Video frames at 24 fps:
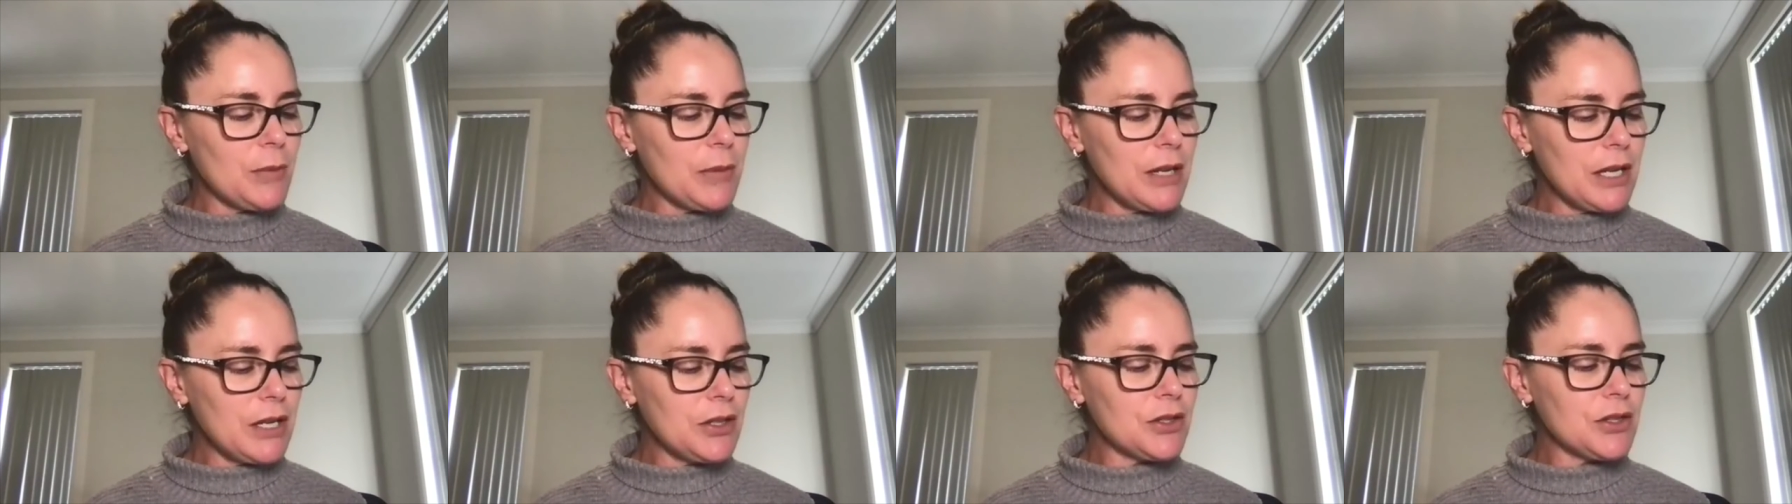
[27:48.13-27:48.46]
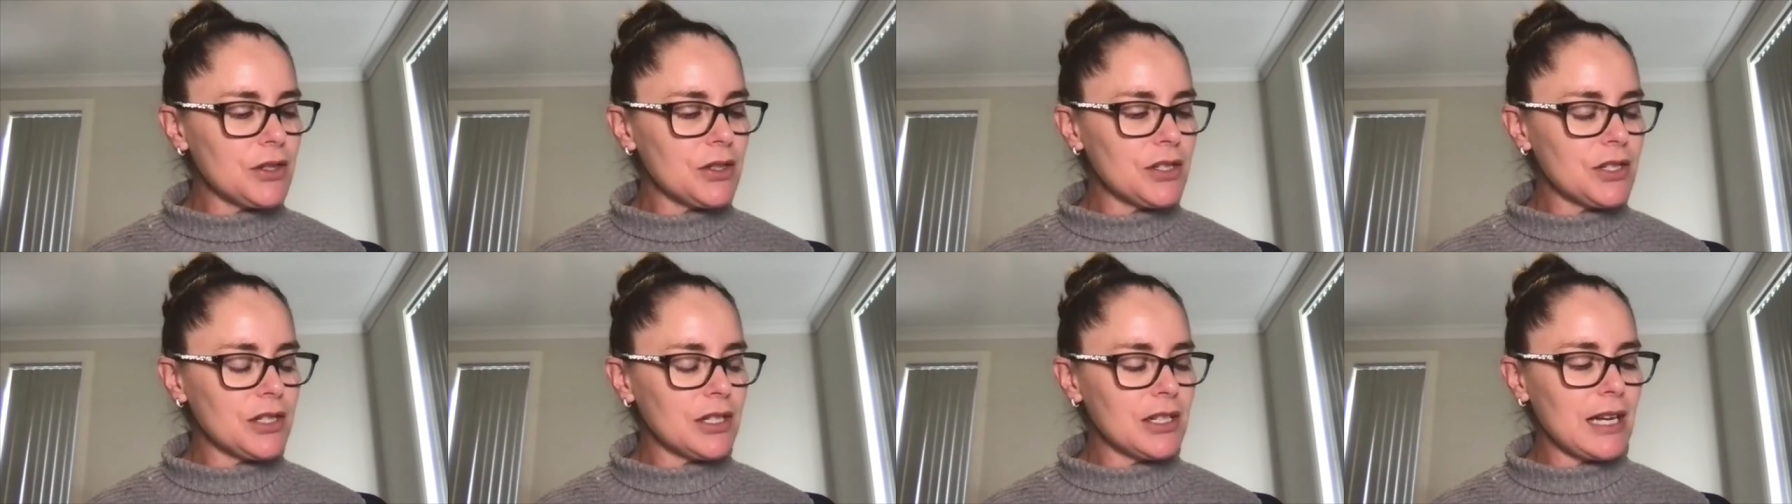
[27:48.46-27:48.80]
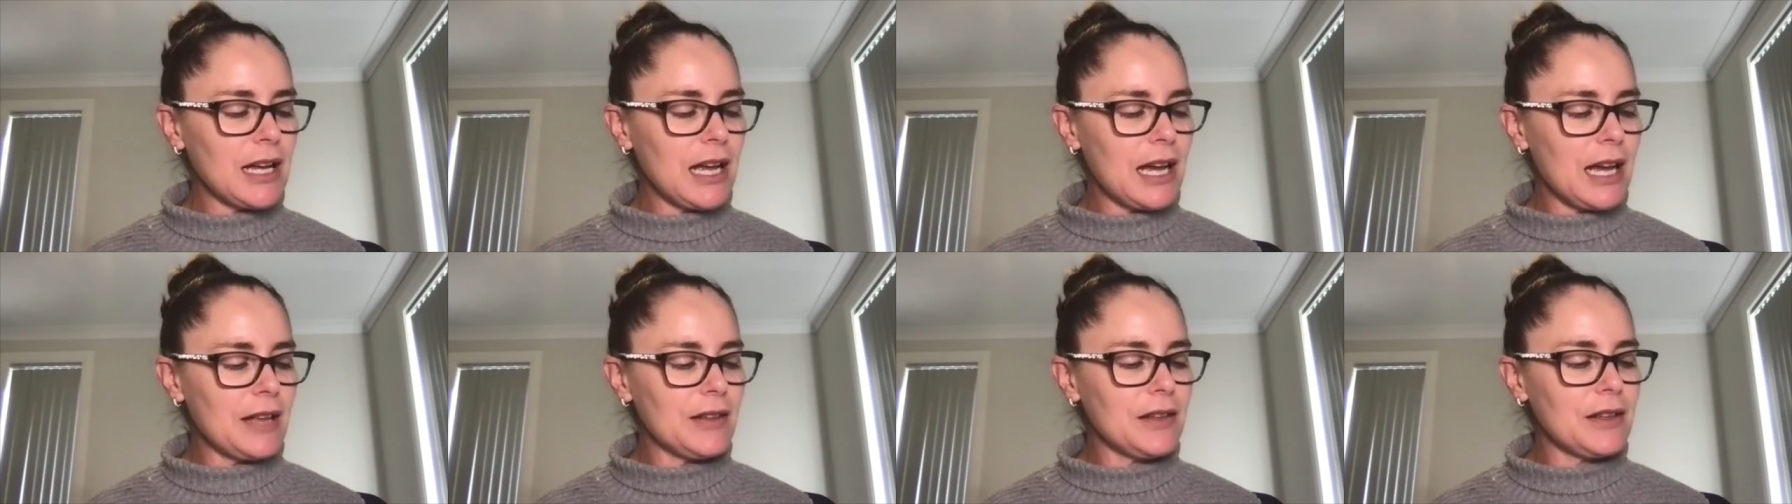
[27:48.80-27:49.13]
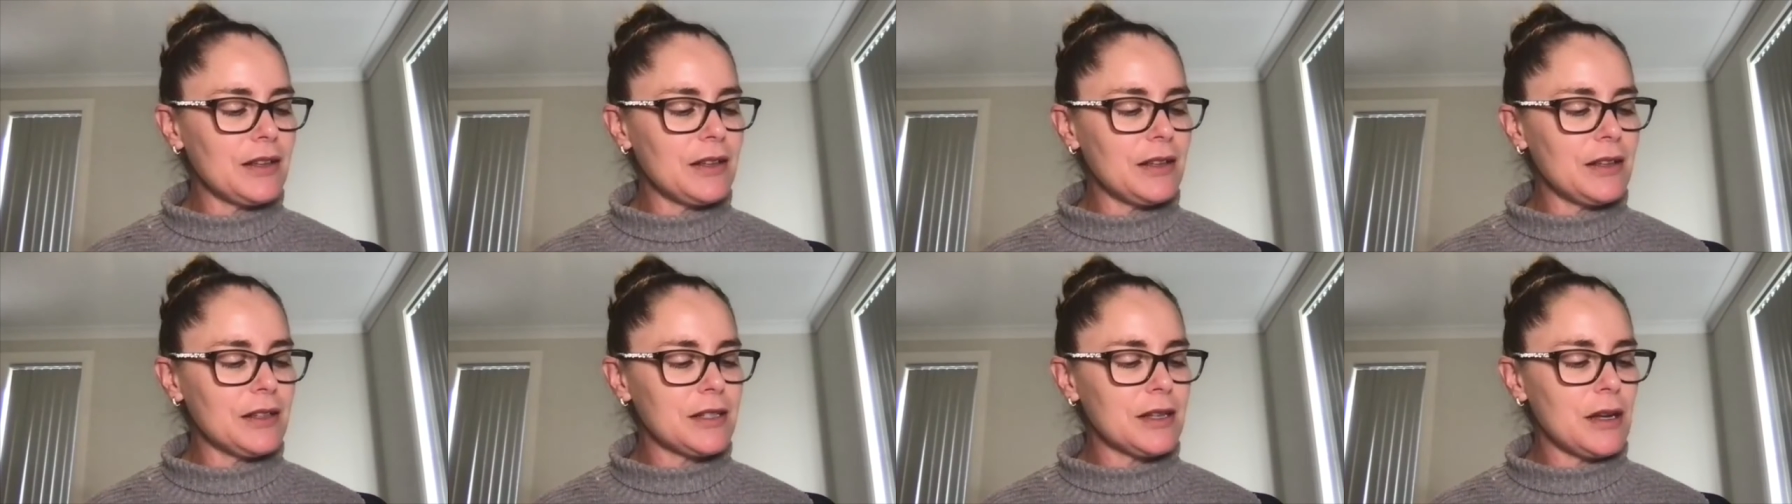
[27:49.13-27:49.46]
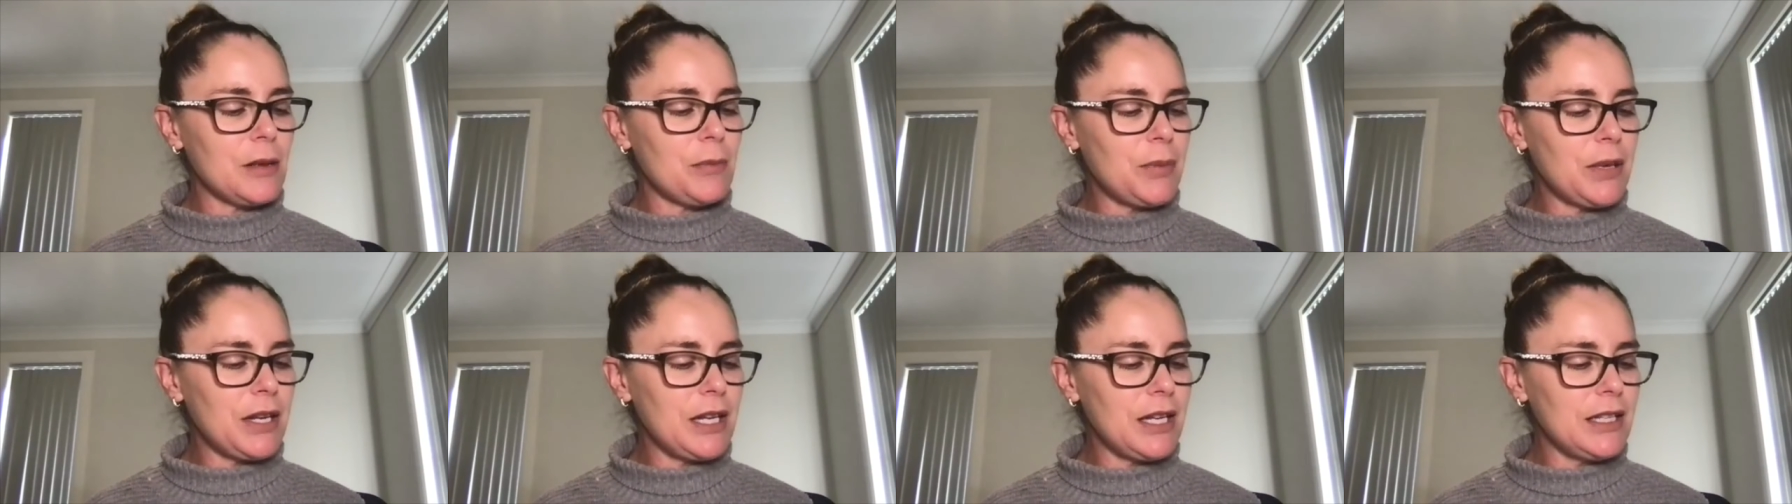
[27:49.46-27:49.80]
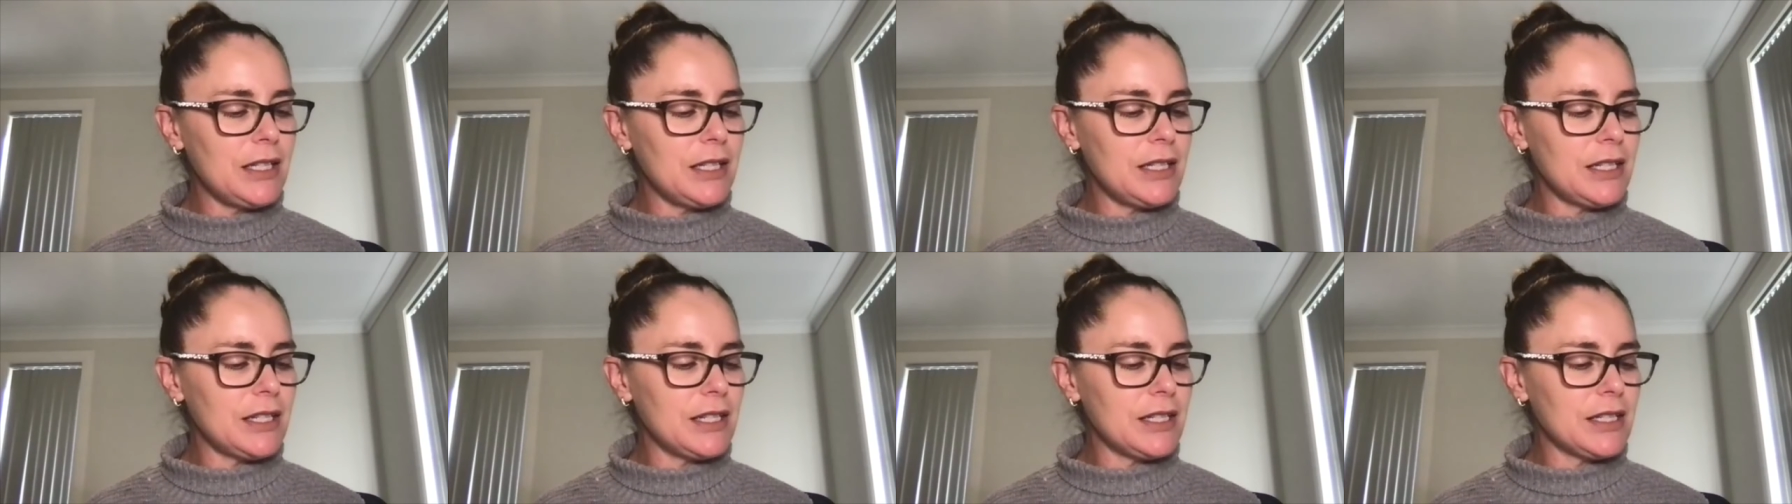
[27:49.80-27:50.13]
interested in others'
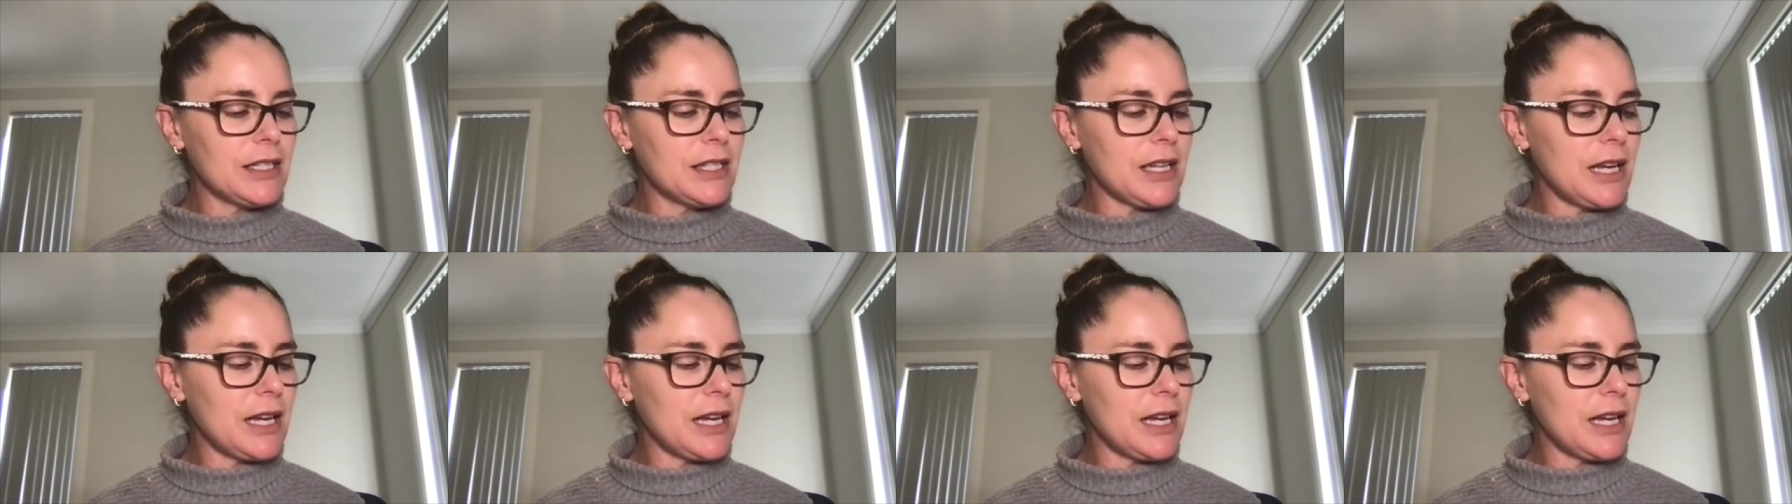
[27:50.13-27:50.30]
opinions,